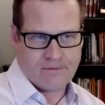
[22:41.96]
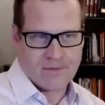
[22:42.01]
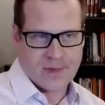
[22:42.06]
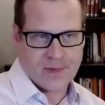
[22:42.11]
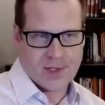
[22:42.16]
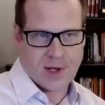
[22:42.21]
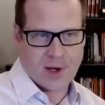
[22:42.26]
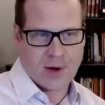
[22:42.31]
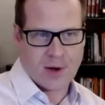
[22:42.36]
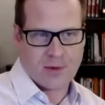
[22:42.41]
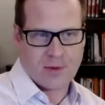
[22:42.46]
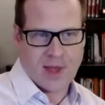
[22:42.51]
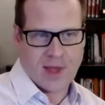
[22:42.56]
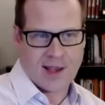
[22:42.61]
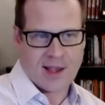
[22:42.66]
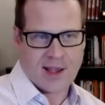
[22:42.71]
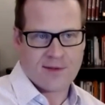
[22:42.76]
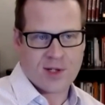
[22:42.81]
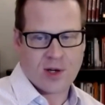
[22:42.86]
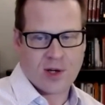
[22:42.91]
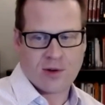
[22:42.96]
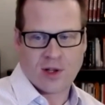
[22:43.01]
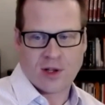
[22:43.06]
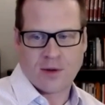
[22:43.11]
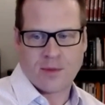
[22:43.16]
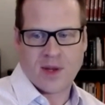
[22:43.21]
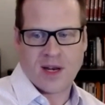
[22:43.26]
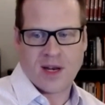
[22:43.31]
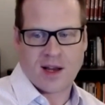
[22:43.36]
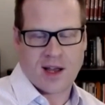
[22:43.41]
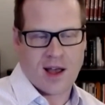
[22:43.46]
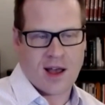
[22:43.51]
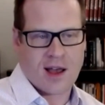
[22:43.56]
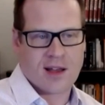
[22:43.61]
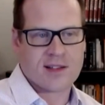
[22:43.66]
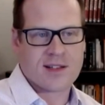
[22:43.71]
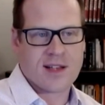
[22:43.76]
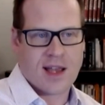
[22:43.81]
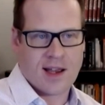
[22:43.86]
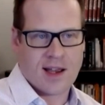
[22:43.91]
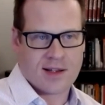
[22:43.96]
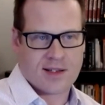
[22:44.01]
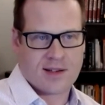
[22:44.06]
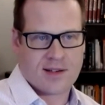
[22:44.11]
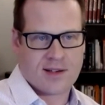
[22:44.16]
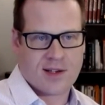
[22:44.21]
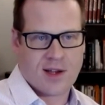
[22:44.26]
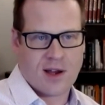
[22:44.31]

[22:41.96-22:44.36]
So that gives you a little bit of context.